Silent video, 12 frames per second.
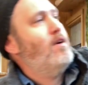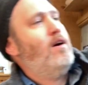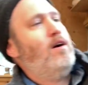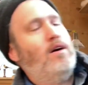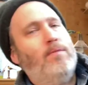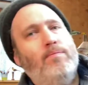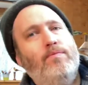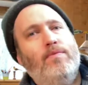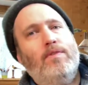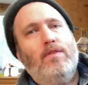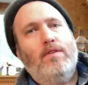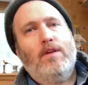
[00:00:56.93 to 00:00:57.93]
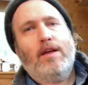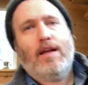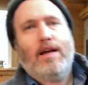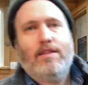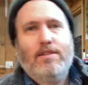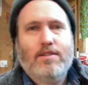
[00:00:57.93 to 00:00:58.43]
um, I
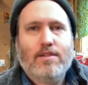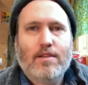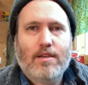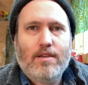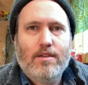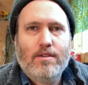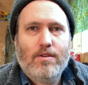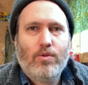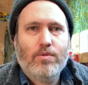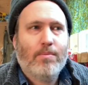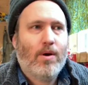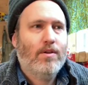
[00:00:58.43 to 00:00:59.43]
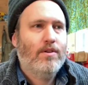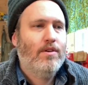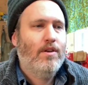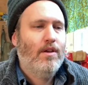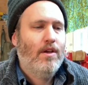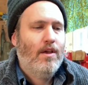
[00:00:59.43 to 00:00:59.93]
got this uh, old Martin
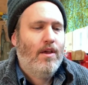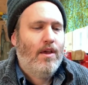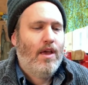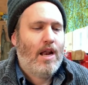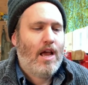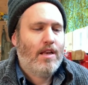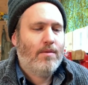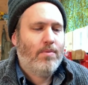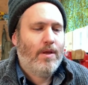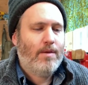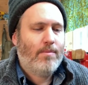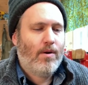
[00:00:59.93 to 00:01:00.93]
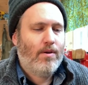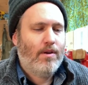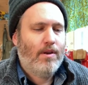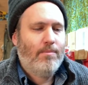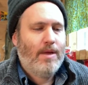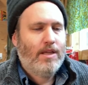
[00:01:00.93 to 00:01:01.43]
and I hadn't played a Martin
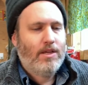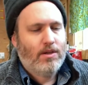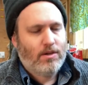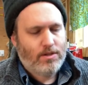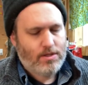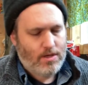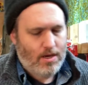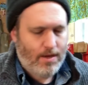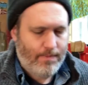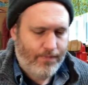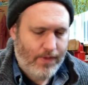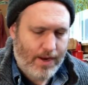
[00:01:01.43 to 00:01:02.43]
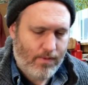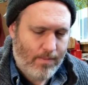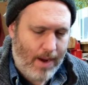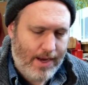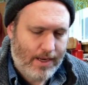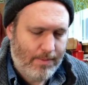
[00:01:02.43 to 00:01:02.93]
in many years, um, and it
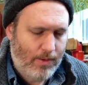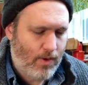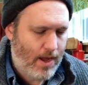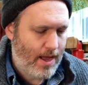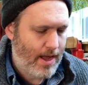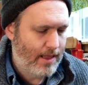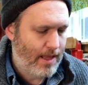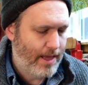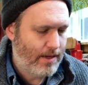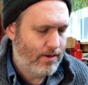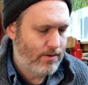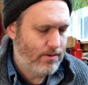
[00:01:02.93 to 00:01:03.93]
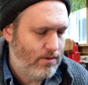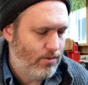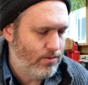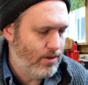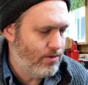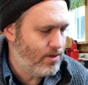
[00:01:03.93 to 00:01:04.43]
reminded me why I like
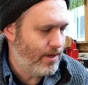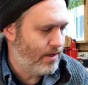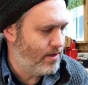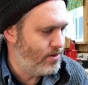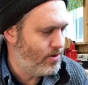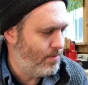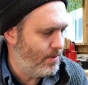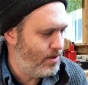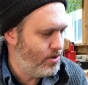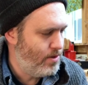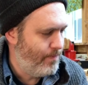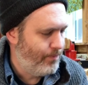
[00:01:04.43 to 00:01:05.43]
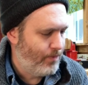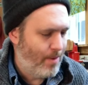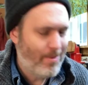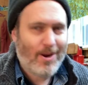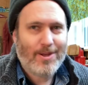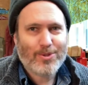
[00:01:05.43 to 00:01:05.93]
old ukes like this so much.
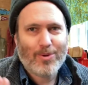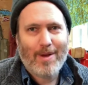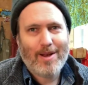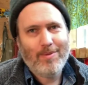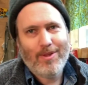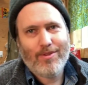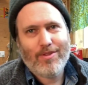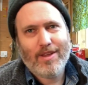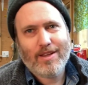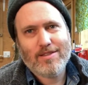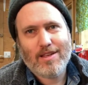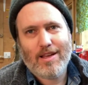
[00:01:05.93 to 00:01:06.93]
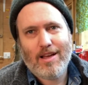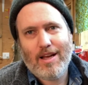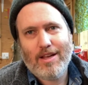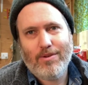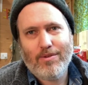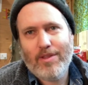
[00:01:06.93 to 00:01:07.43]
But it also reminded me of the things that
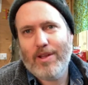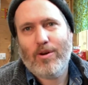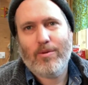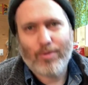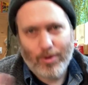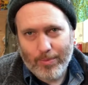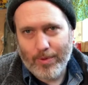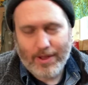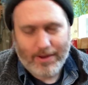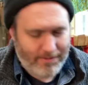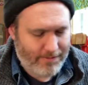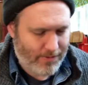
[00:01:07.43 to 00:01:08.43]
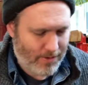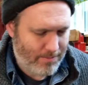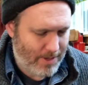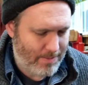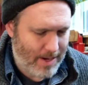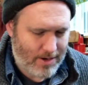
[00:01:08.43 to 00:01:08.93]
I don't think are appropriate for
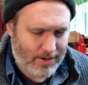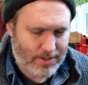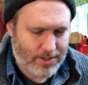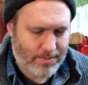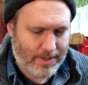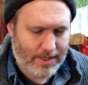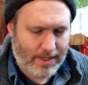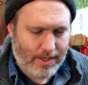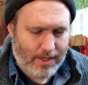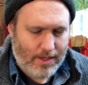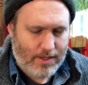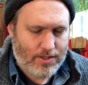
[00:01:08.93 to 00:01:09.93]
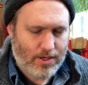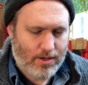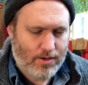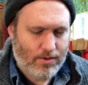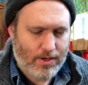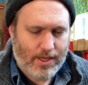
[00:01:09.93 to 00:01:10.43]
a modern instrument.
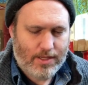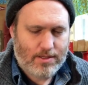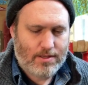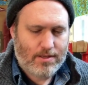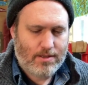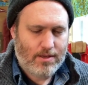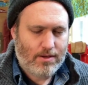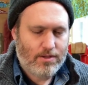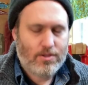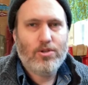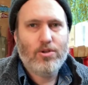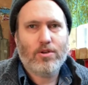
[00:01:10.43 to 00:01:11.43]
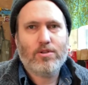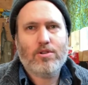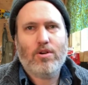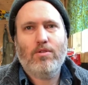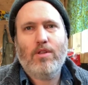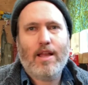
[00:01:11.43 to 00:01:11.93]
So it's so,
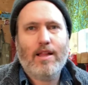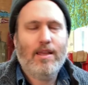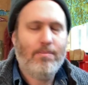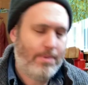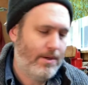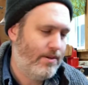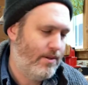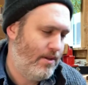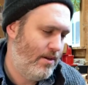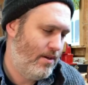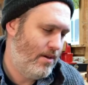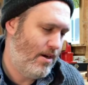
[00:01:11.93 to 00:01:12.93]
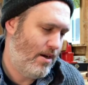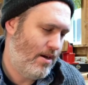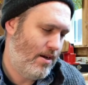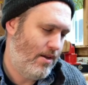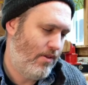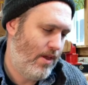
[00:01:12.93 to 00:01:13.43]
so lightly built
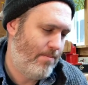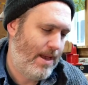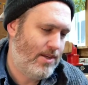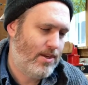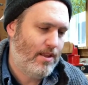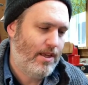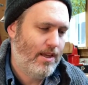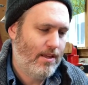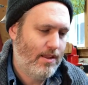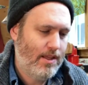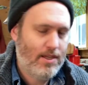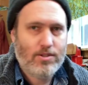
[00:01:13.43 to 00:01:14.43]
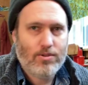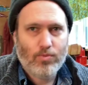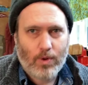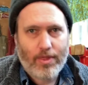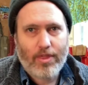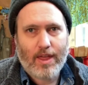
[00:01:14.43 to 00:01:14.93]
uh, that basically these do
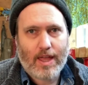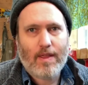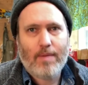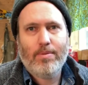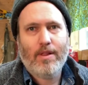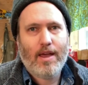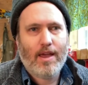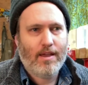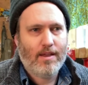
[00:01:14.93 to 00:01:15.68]
one thing. They play